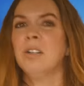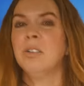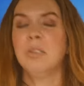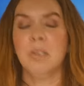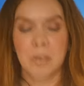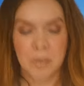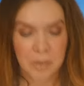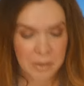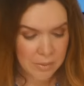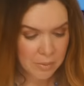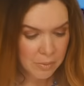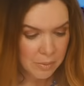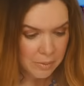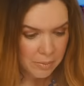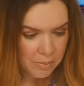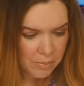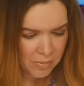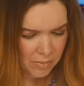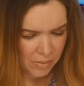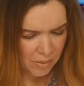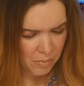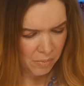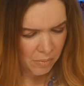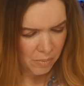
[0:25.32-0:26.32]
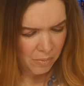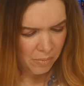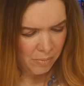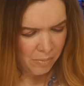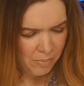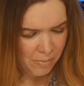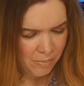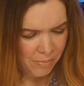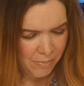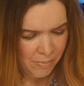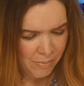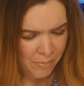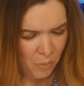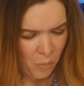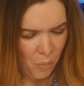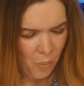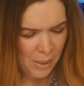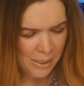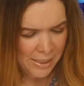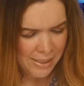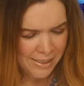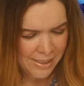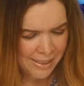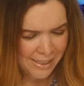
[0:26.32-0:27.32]
Oh, oh.
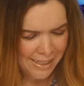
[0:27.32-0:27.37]
what is